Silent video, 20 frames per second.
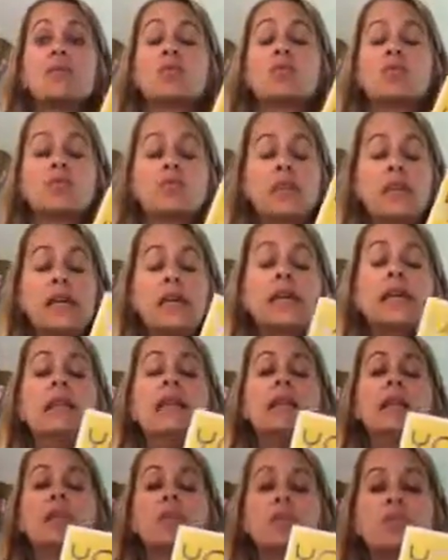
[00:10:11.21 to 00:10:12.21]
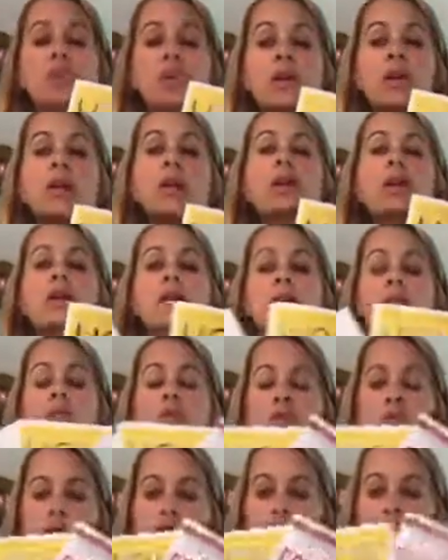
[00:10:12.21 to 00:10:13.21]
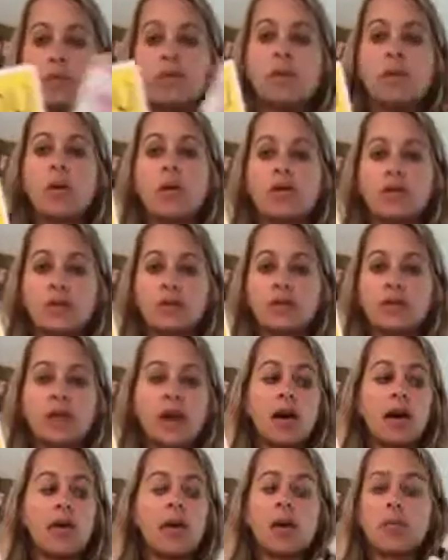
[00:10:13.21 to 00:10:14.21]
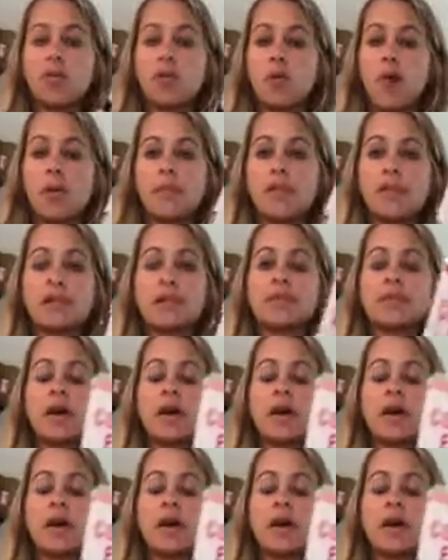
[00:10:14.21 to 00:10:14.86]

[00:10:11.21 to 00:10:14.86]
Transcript: really, really will tip you over the scale, I promise.